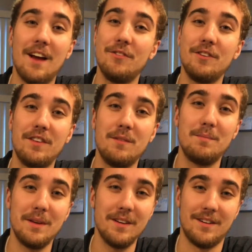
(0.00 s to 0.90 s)
everything
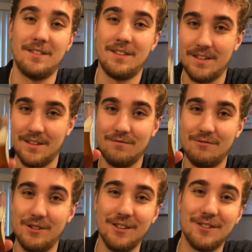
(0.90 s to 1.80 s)
beer.
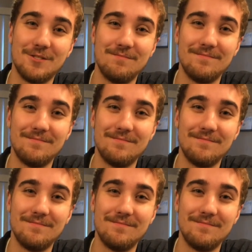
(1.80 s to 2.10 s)
Cheers.